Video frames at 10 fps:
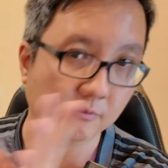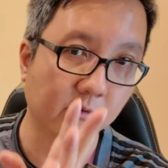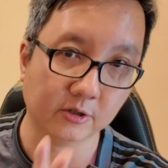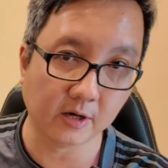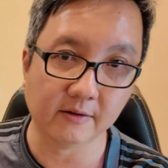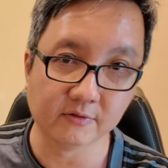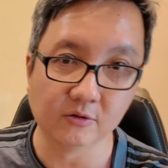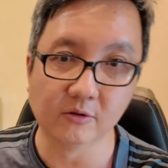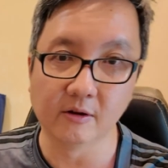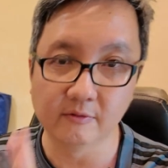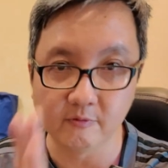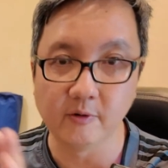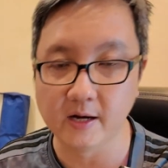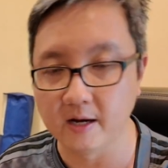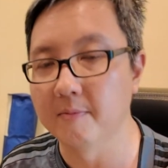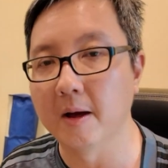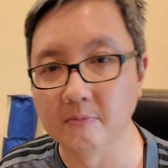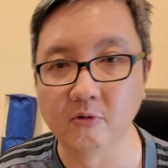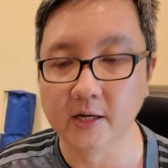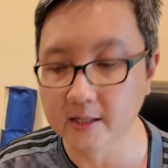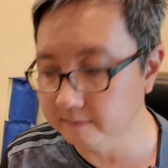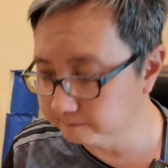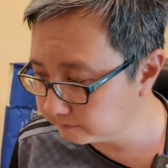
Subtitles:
which I've sold off when I upgraded.